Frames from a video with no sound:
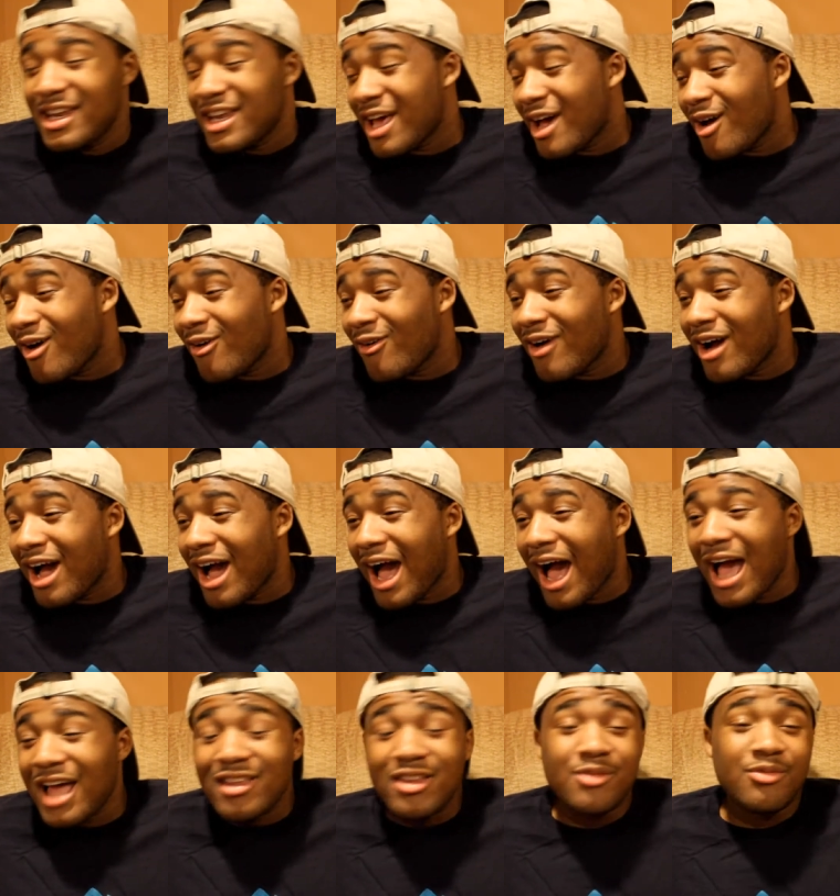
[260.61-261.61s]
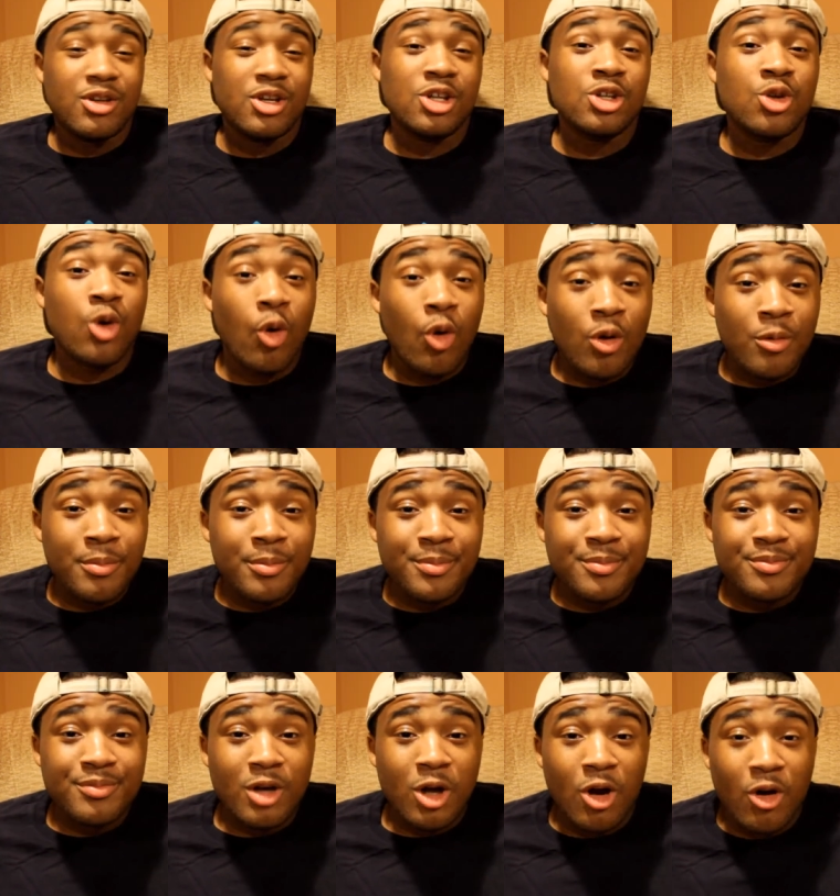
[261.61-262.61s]
Now, I lived in a dorm,
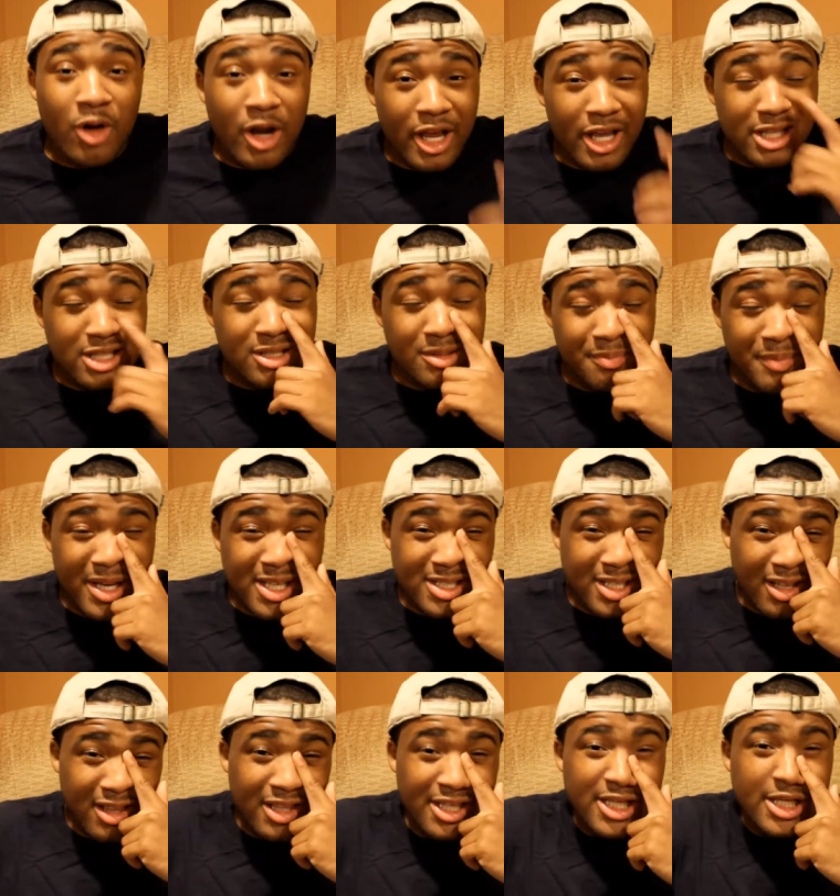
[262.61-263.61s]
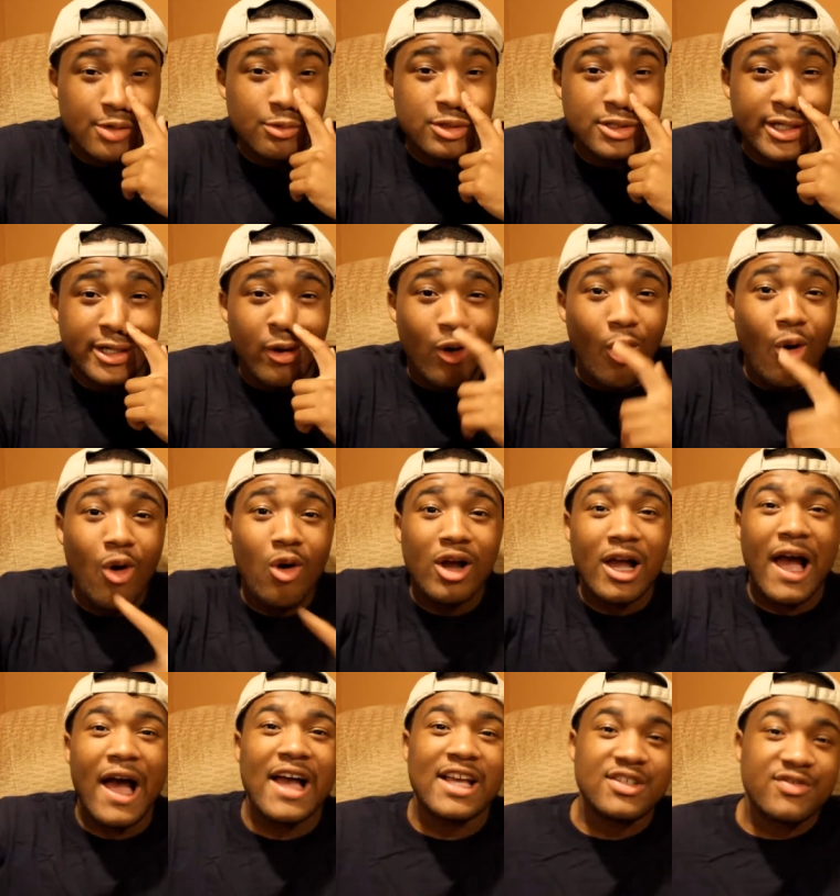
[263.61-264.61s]
all right basically it was an all
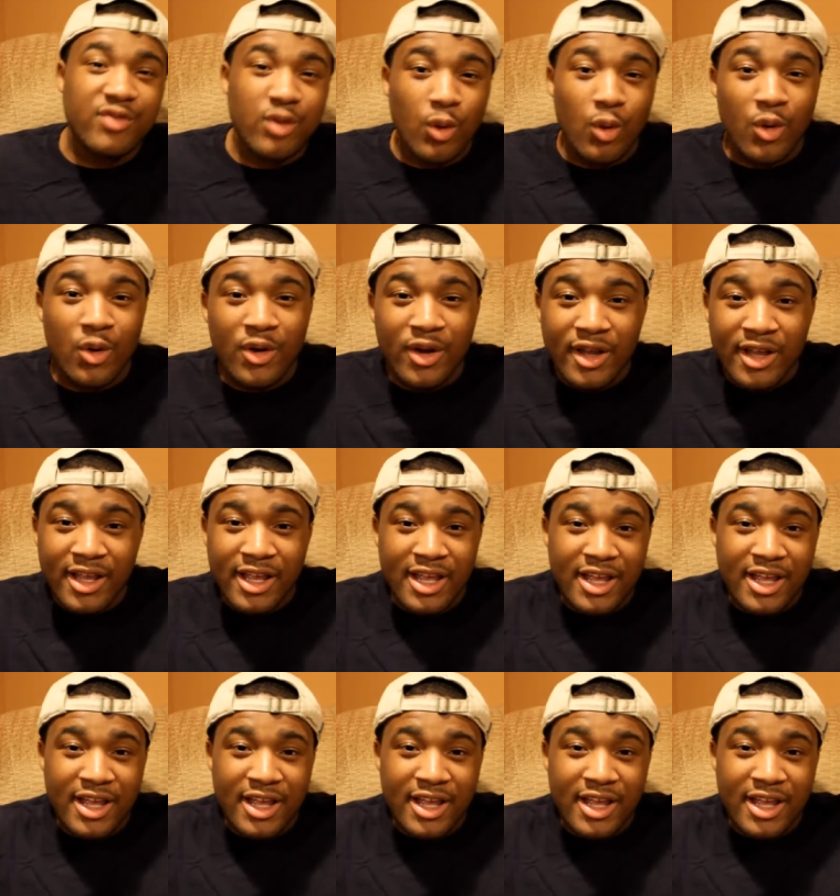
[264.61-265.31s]
guys floor